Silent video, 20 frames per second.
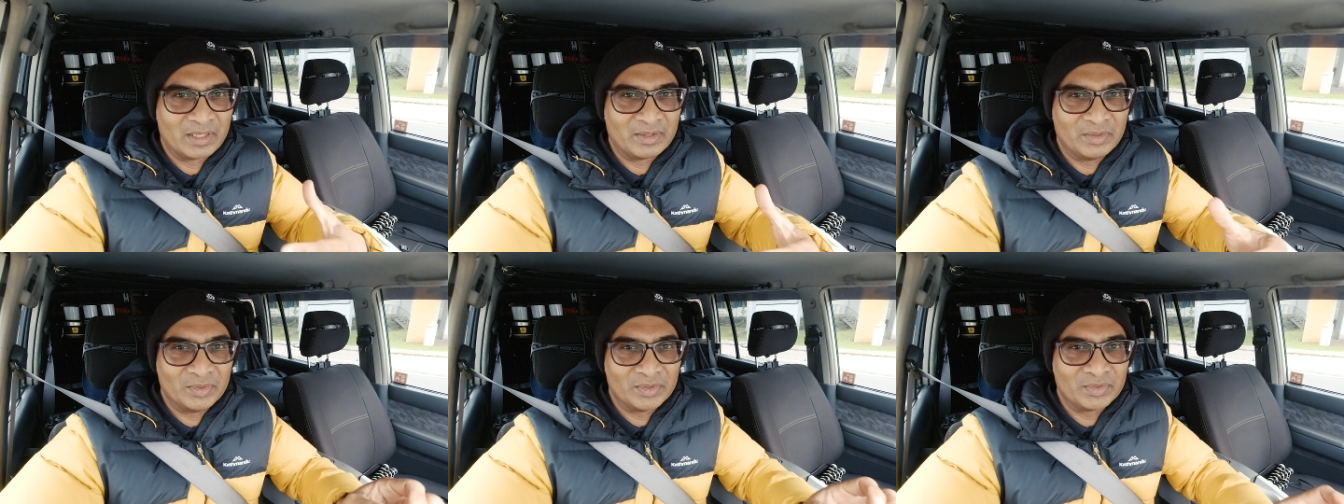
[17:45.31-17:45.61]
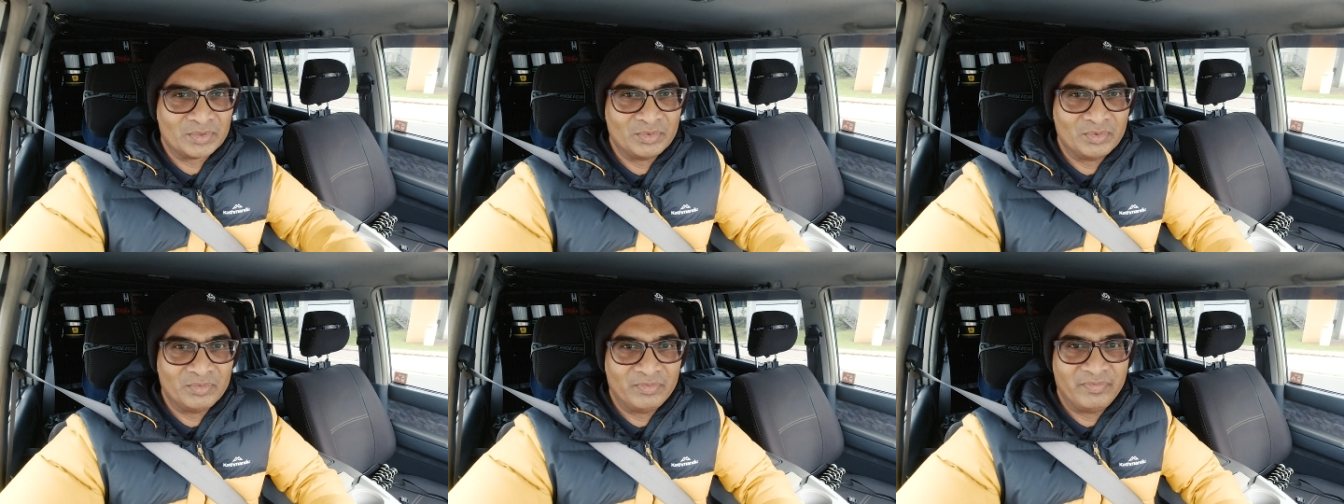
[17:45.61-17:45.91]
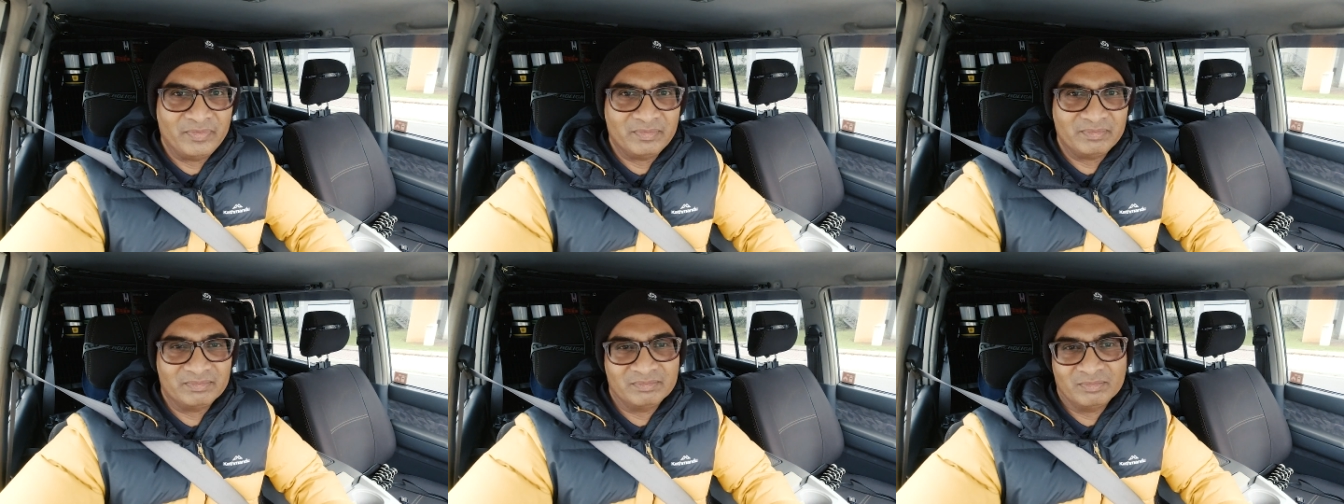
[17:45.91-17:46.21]
of those
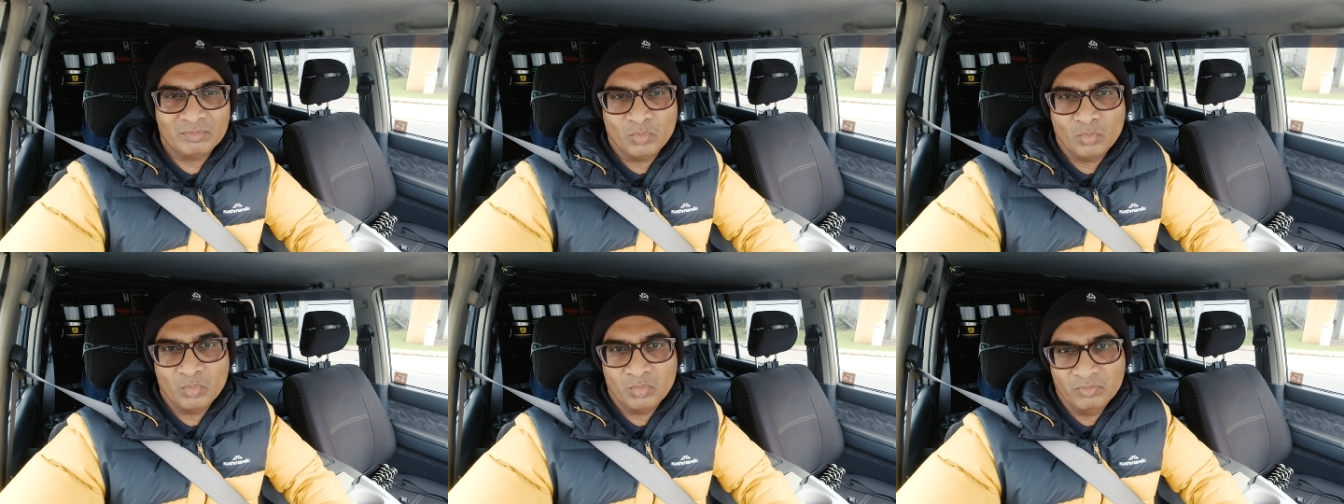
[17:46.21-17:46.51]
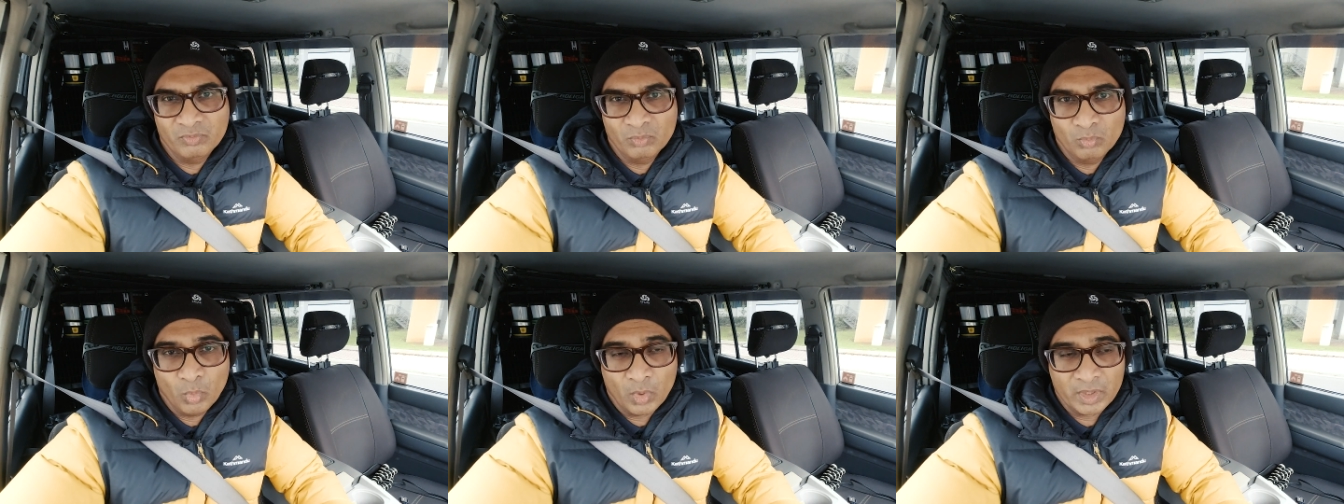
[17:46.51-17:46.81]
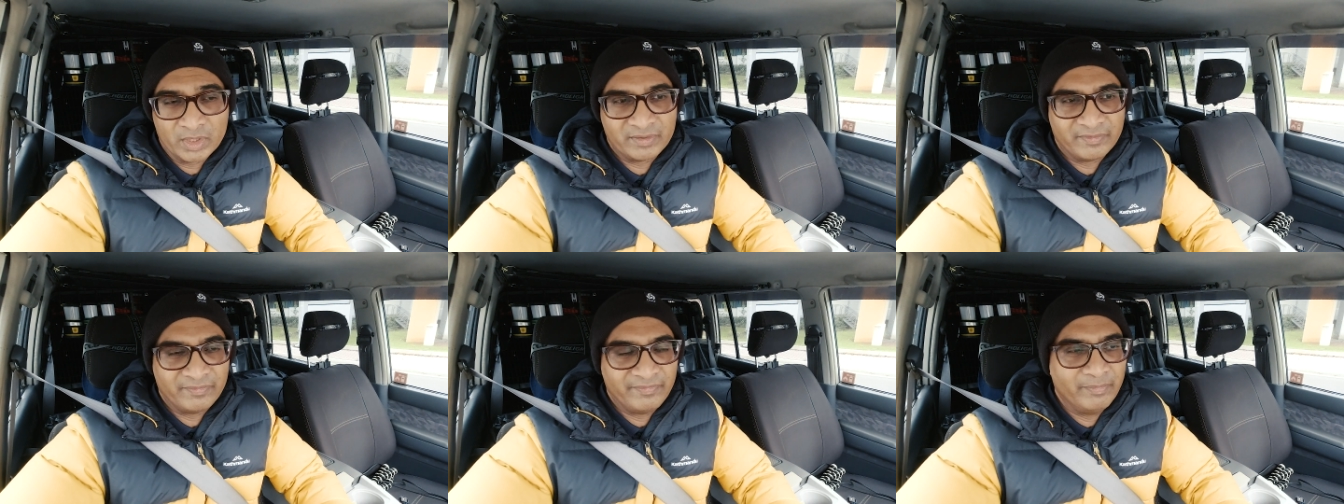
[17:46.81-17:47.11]
who
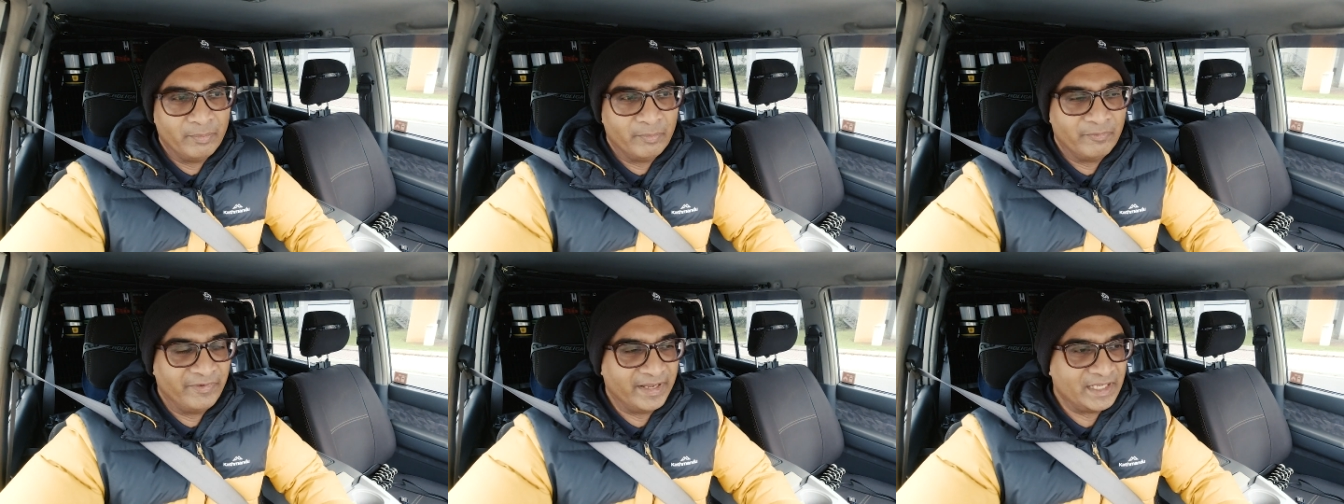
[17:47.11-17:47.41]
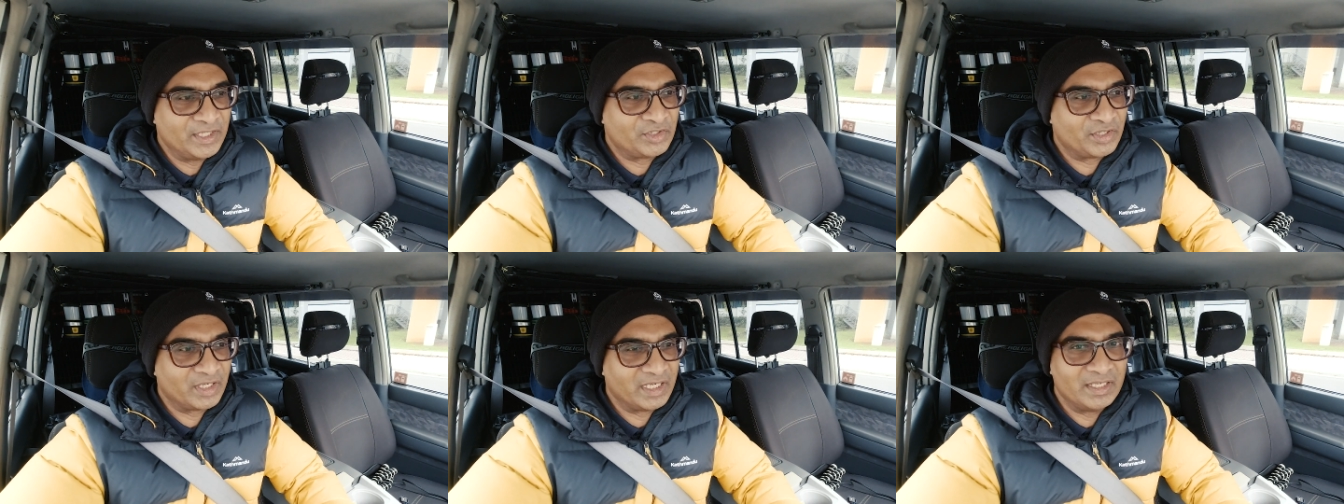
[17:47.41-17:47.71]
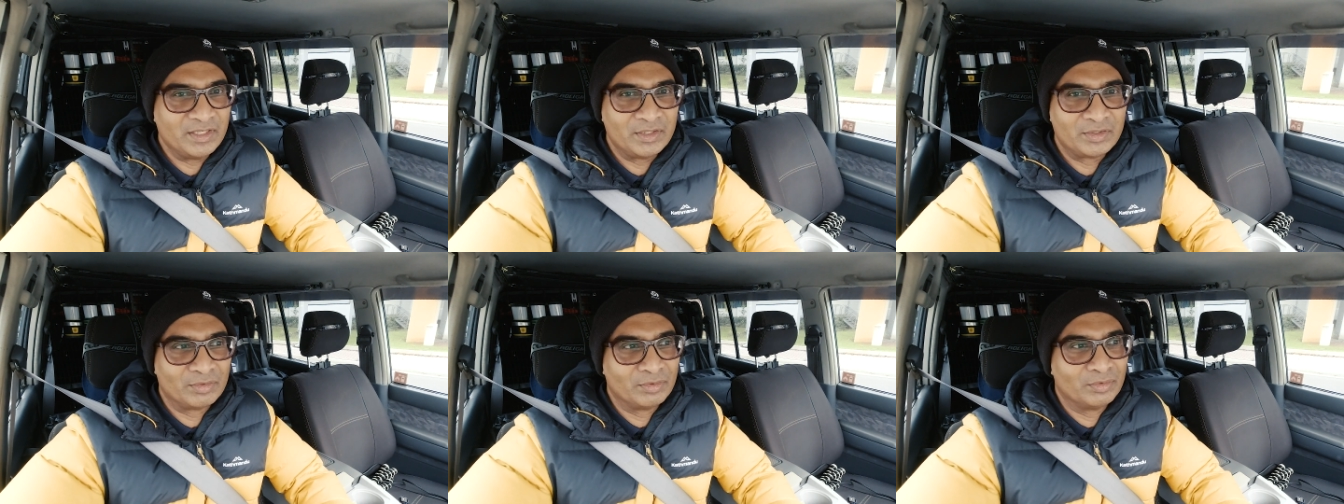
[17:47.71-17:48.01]
want to venture
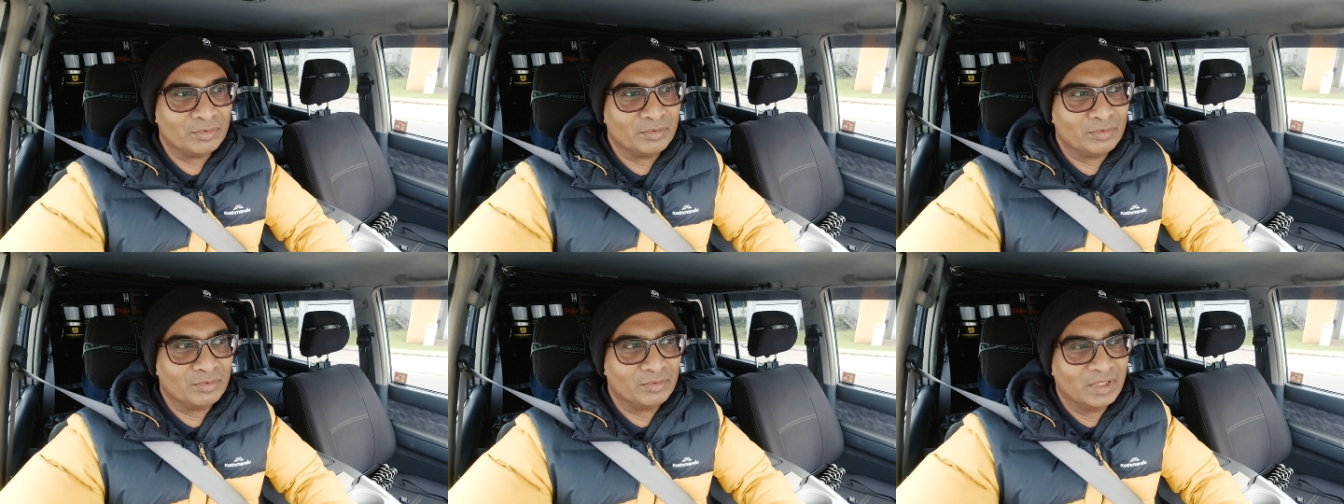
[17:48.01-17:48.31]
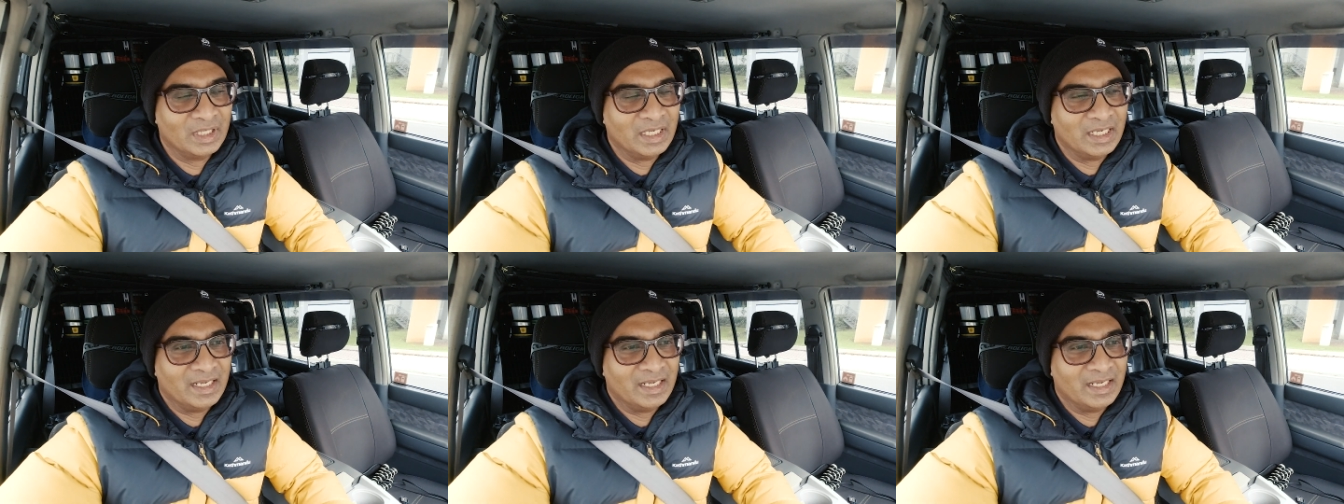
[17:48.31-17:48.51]
into